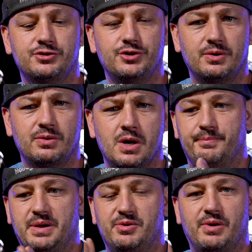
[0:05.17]
So
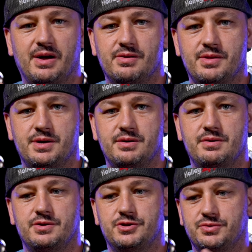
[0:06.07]
maybe rather than
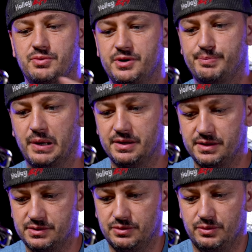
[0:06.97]
just
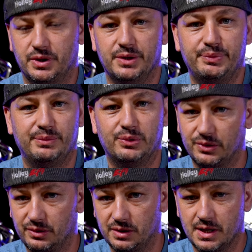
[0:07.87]
responding to
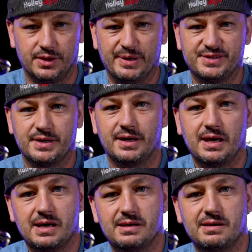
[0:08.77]
people the best that I
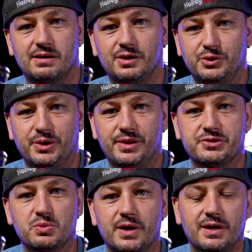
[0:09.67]
can, I'll do it
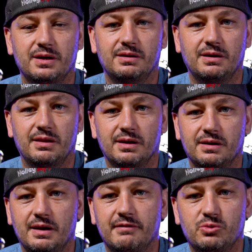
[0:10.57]
this way, and
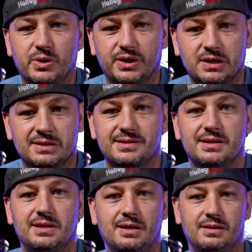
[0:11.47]
then everyone can see
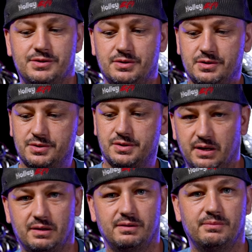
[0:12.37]
the answers,
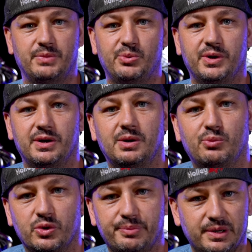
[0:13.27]
and maybe we can help
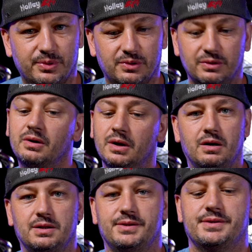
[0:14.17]
more people
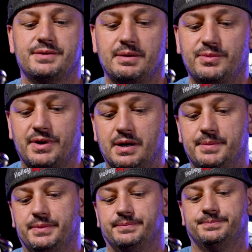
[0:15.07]
all at the same time.
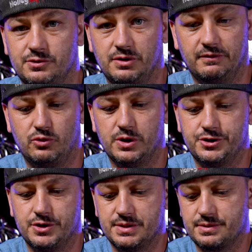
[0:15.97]
So you have
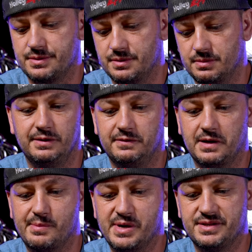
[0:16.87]
questions, leave
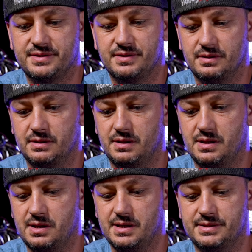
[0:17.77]
comments, and
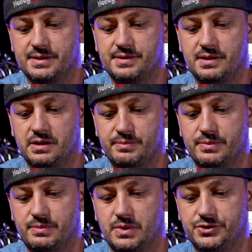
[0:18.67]
then as I see them,
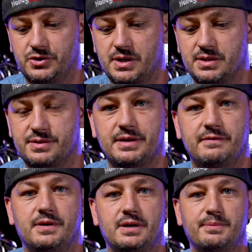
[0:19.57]
I'll try and
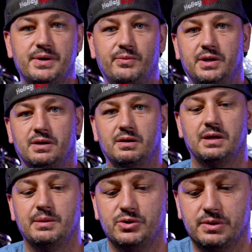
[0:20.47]
save them, and we can
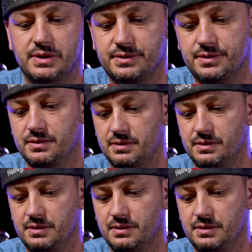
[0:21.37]
keep doing this.